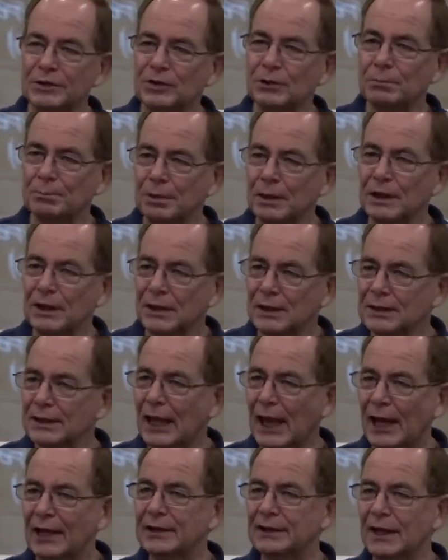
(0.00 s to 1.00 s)
to be in
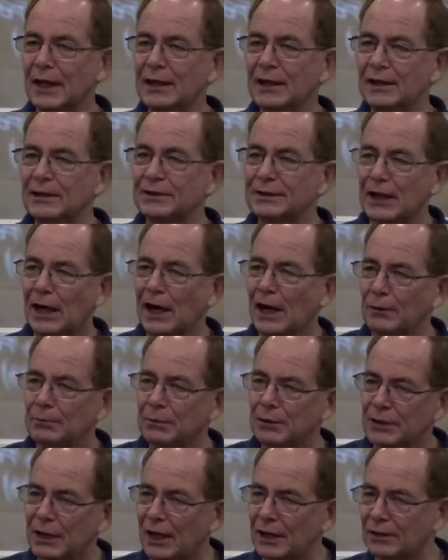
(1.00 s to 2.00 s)
that day and time,
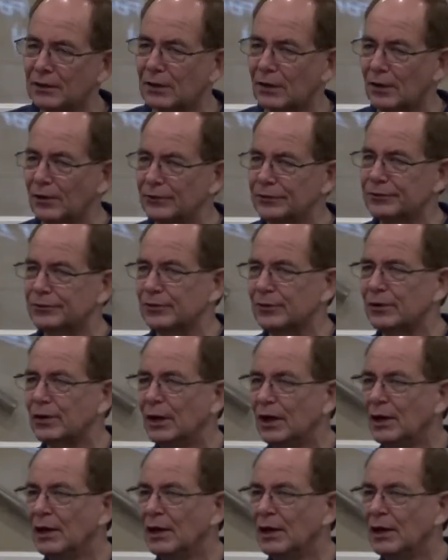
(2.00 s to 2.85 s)
in that culture.